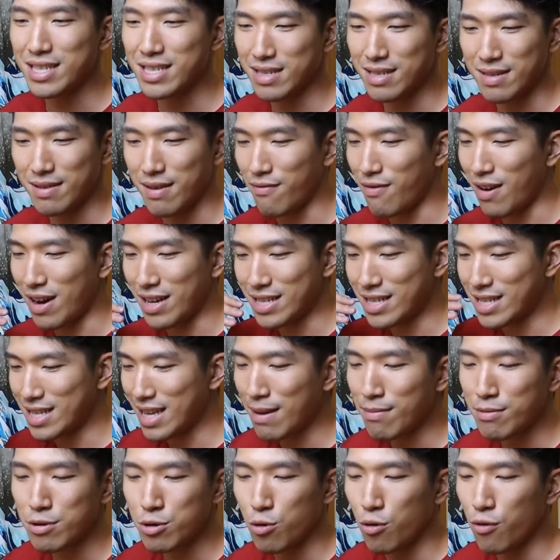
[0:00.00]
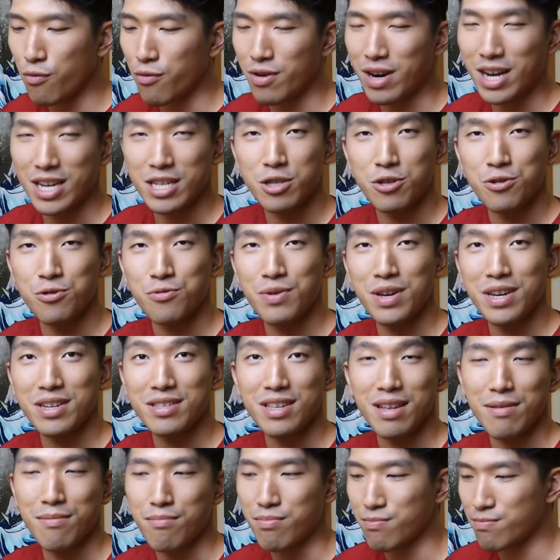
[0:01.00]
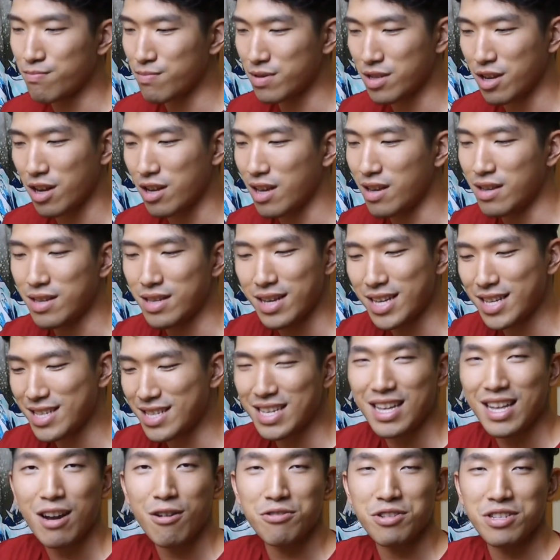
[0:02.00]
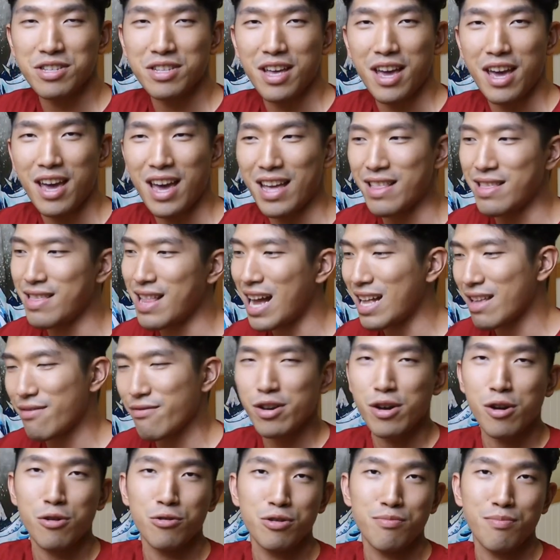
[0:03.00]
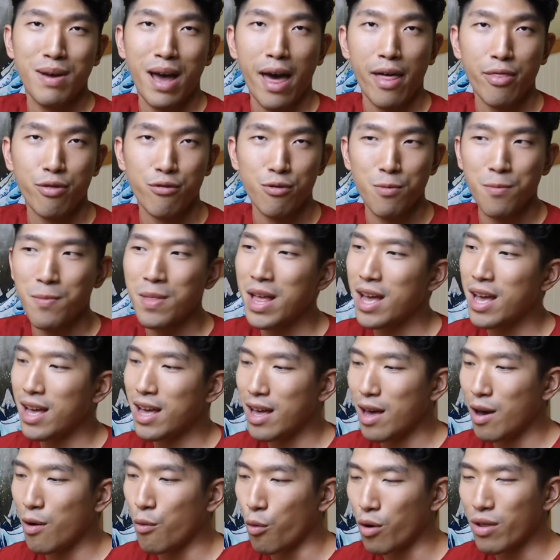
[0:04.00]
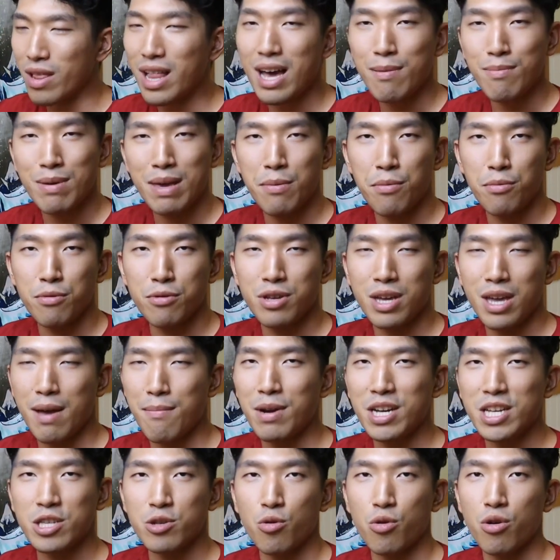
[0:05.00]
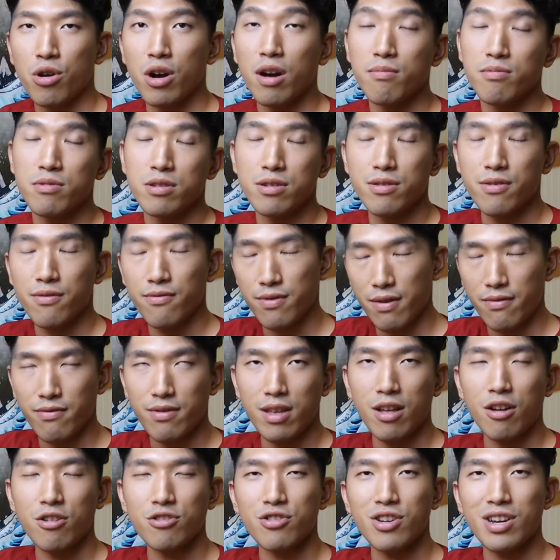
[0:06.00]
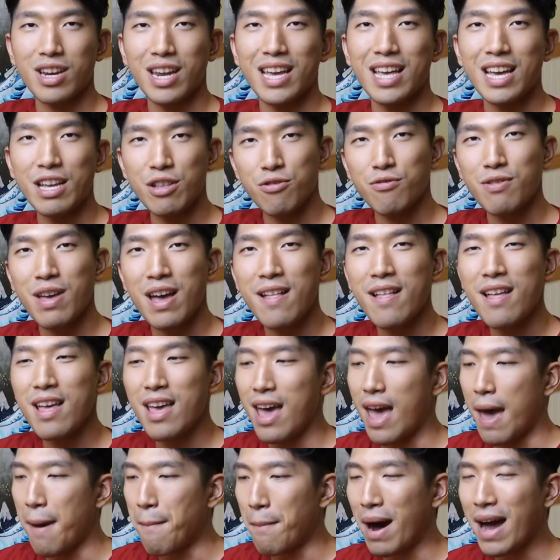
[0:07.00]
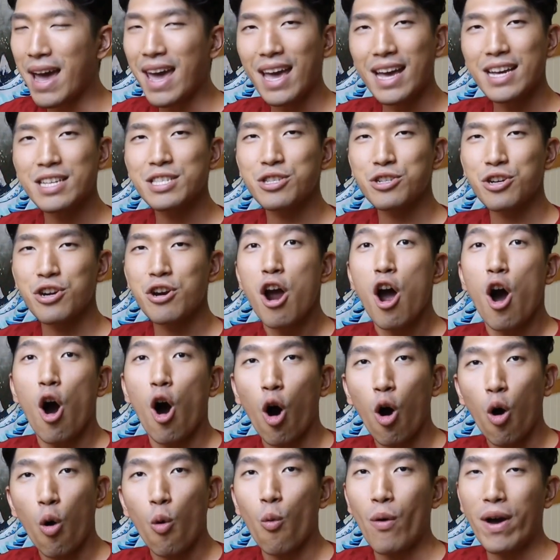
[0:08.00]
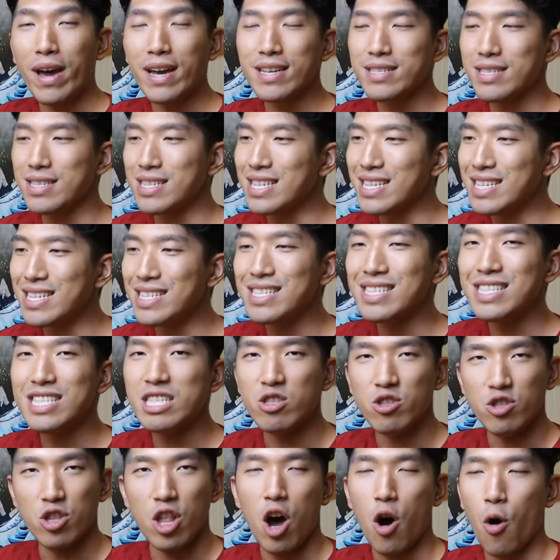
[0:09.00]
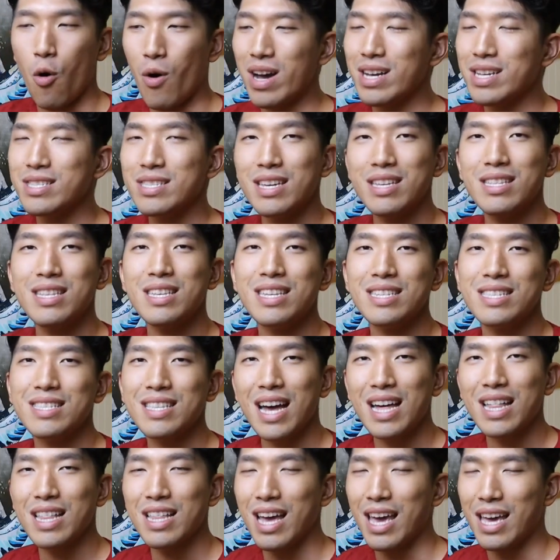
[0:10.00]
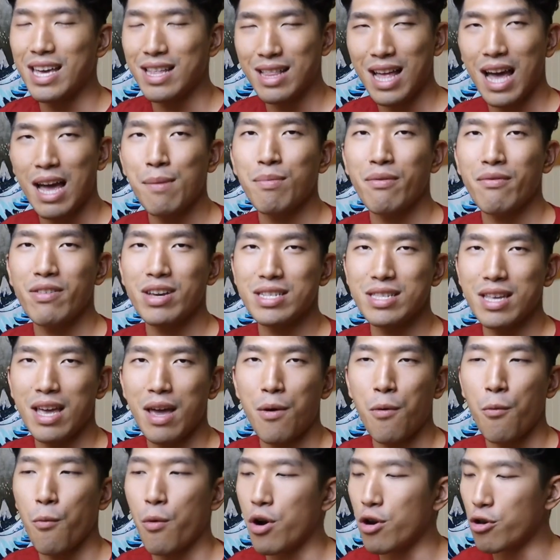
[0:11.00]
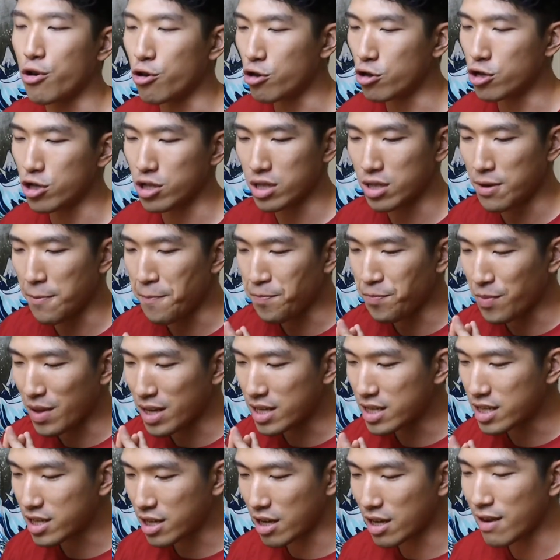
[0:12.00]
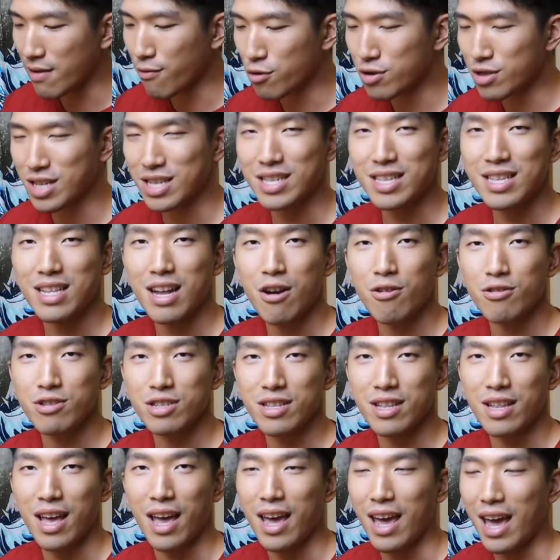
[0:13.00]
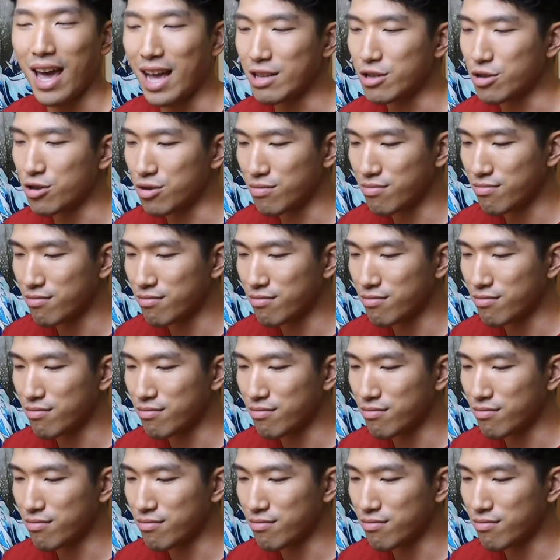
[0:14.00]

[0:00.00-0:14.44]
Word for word: if I skip school for next 2 weeks and study 16 hours a day and not even go to bathroom, will I be able to get my score up to 1500? Can I do that?" And my answer always is no. SAT is not a type of exam where you just study for 16 hours a day and just